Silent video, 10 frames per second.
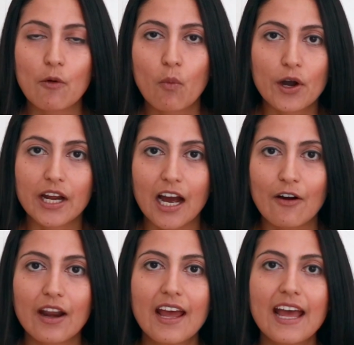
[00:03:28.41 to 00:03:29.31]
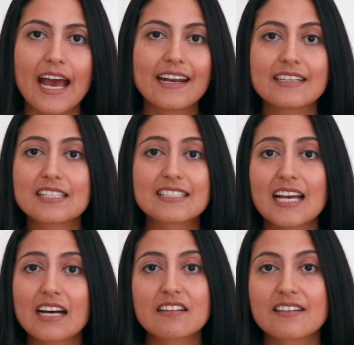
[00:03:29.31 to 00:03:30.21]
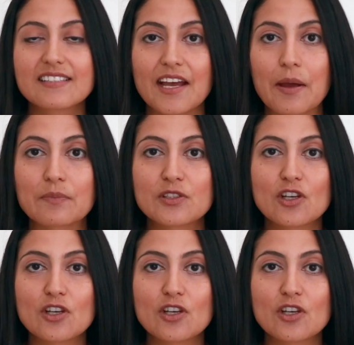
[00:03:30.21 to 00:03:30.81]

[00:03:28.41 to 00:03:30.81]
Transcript: workout, and it's exactly the same.